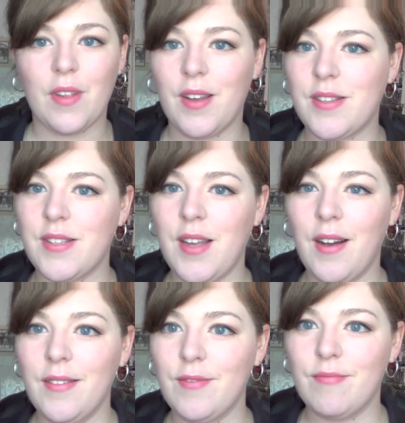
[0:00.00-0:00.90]
It's
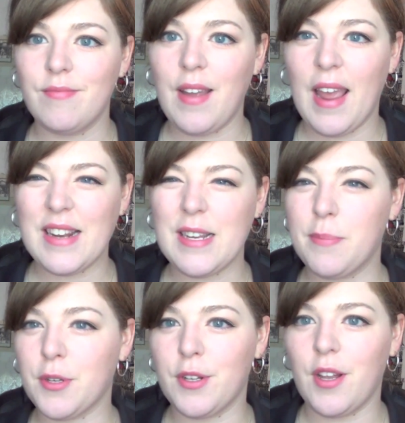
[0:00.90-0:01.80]
not
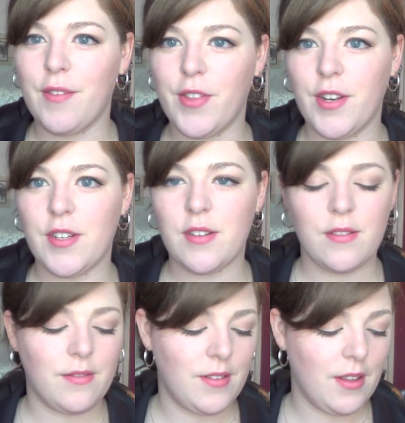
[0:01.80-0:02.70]
atypical of the
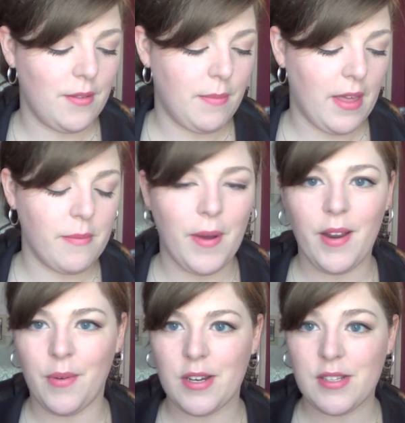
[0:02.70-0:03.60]
Bath &
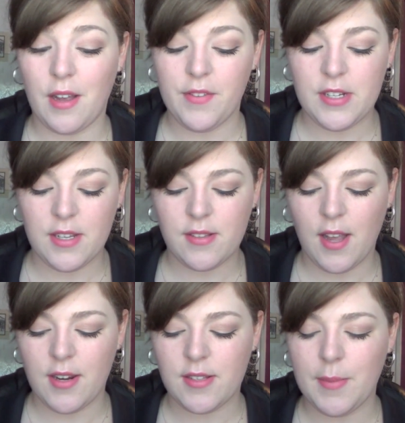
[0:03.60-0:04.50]
Body Works stuff. It does
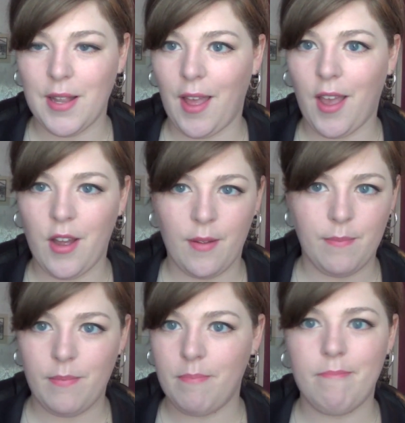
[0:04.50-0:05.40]
kind of smell like a
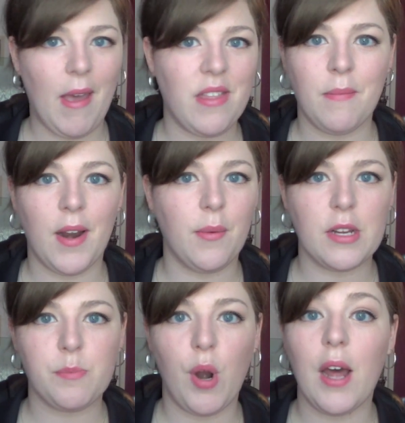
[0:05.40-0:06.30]
Bath & Body
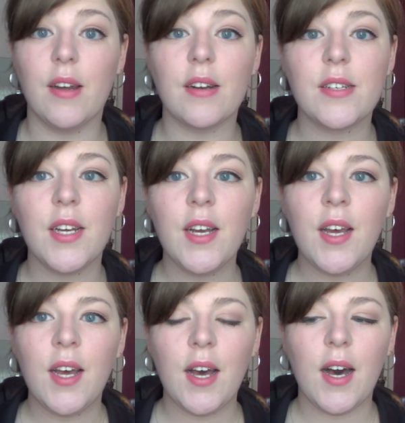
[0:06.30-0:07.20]
Works product,
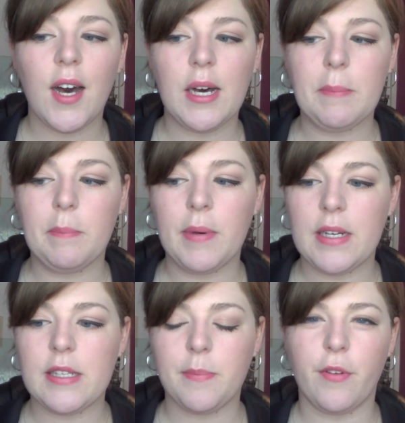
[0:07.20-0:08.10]
but
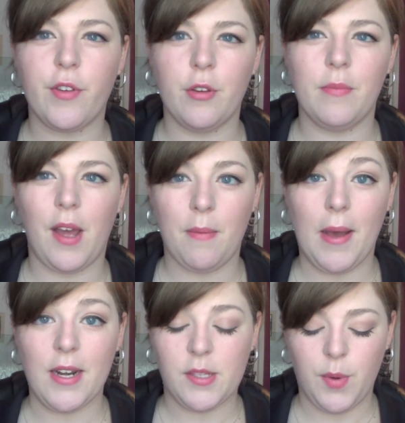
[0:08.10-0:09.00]
it's a perfume, not a
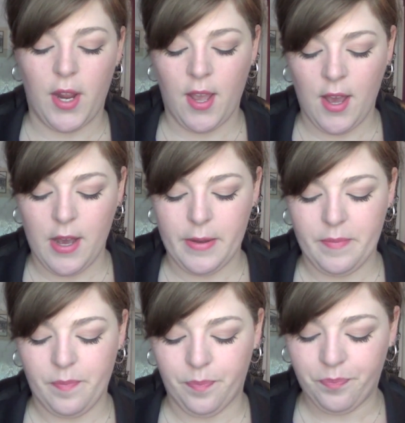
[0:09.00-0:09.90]
body spray.
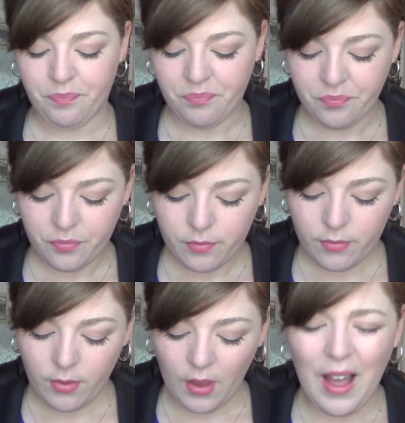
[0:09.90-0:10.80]

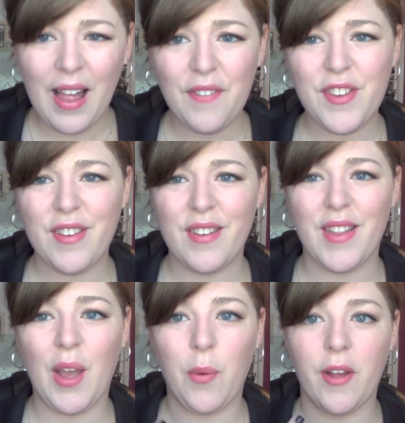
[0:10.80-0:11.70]
I'll have to
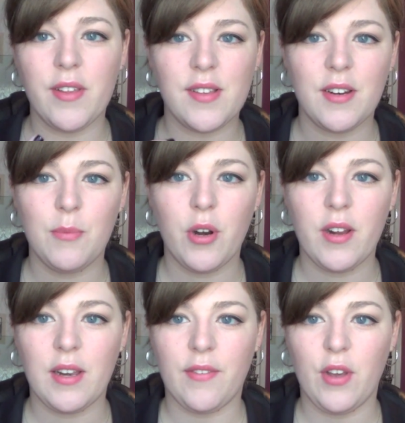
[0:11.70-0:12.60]
like wear this a little more
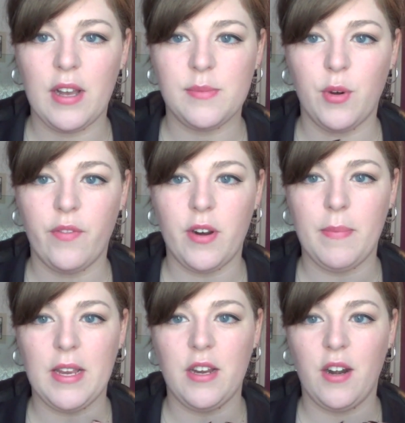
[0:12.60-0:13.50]
and give you guys more of an
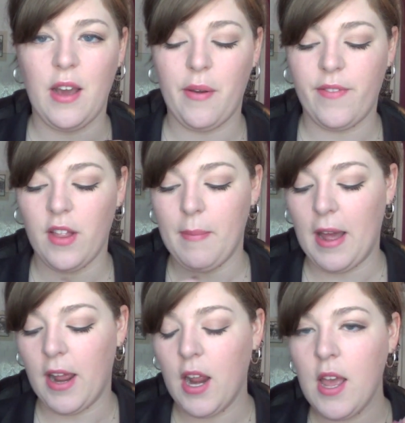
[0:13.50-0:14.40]
opinion on how I feel
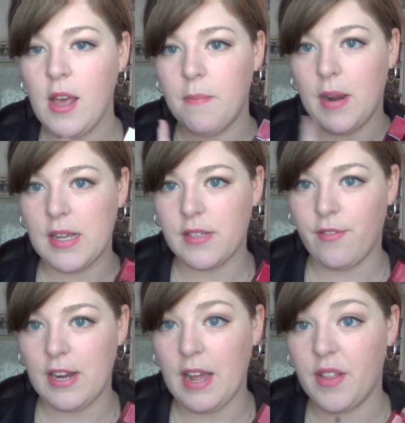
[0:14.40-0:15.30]
about it, but as
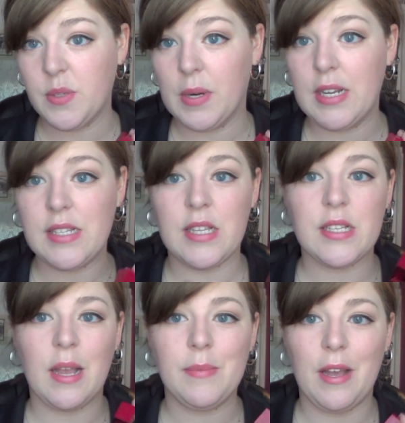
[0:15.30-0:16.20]
of right now, that's what it is, and
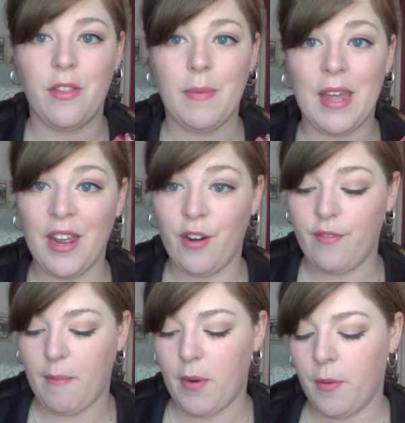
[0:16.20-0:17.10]
this comes out in the beginning of
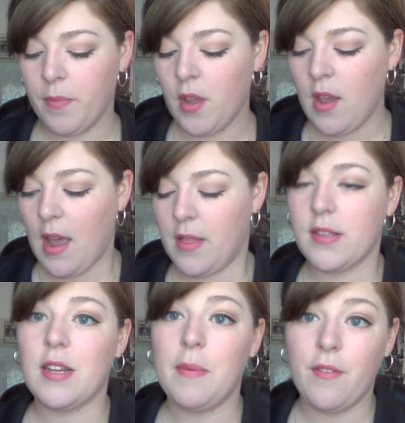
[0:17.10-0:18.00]
November, and
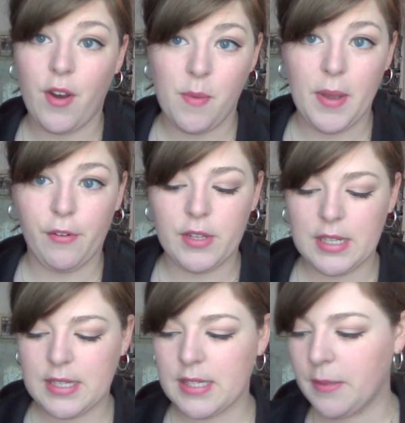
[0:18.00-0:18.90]
that's going to be a very big
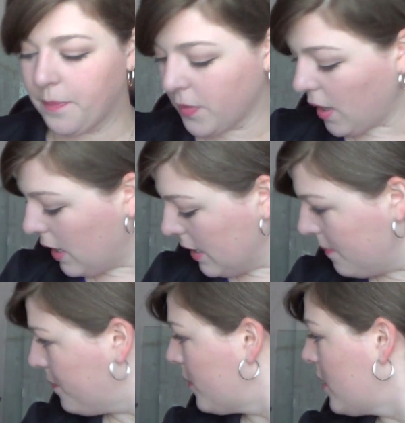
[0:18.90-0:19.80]
release.
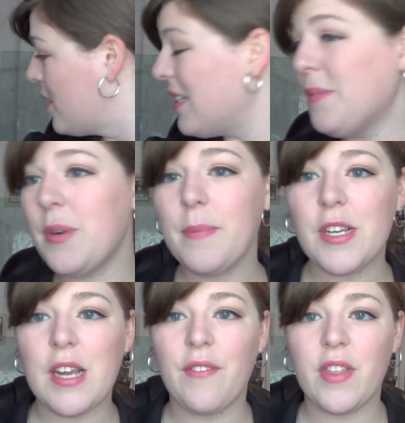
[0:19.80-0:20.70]
So that's pretty
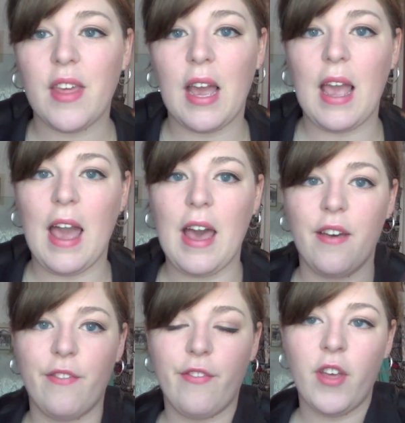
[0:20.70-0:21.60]
much everything I
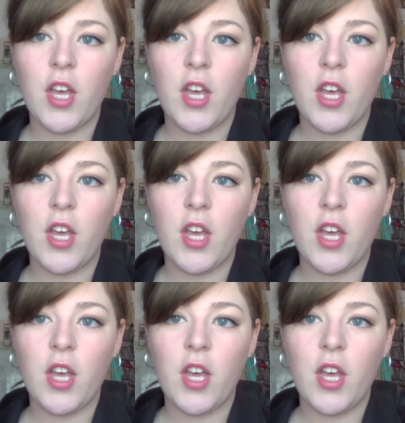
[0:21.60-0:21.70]
have